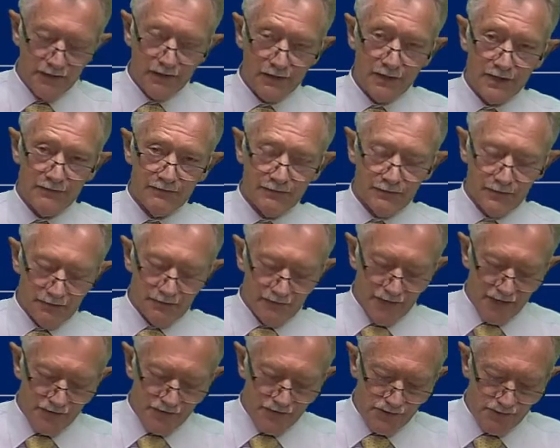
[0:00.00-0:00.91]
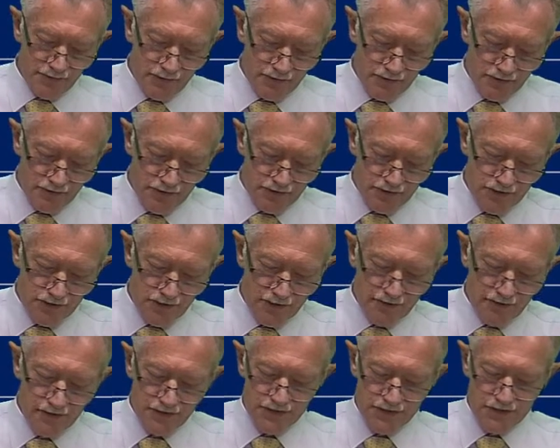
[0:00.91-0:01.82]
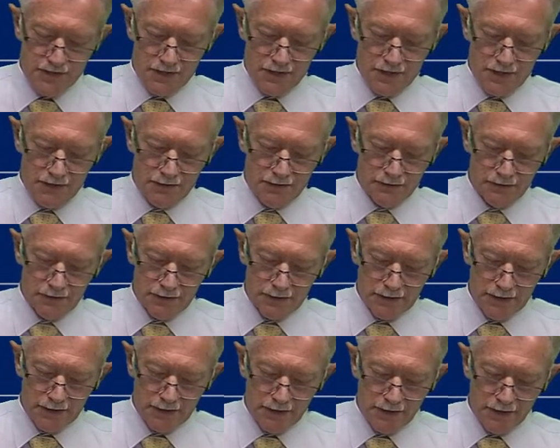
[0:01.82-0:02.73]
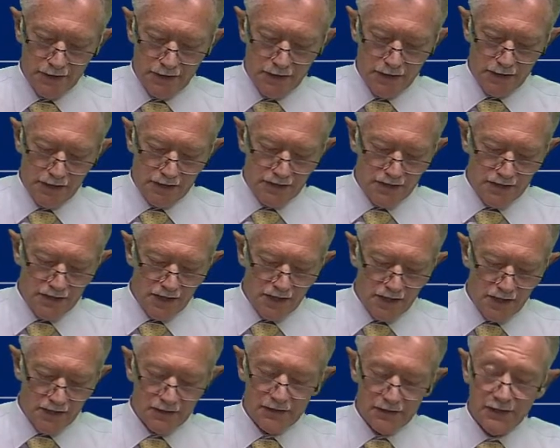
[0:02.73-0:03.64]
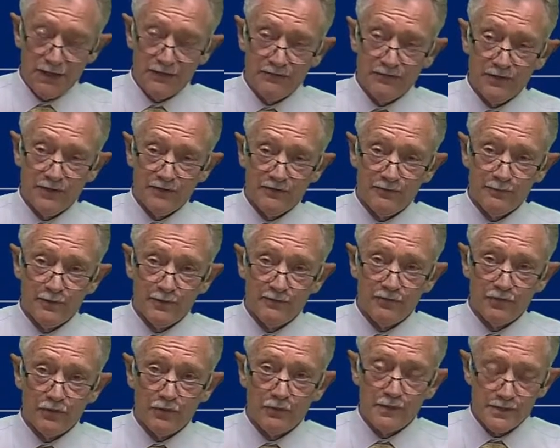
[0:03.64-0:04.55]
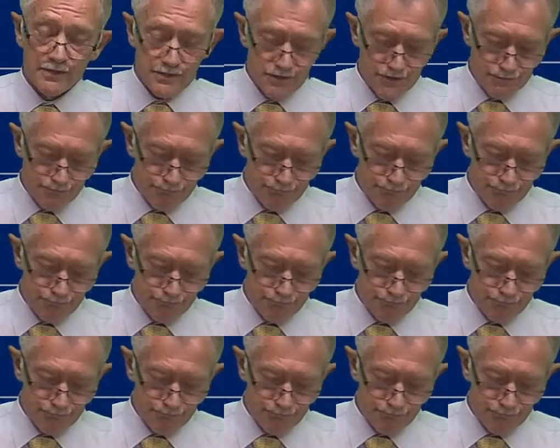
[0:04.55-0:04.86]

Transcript: explaining the level of attributes in the scale, a target level of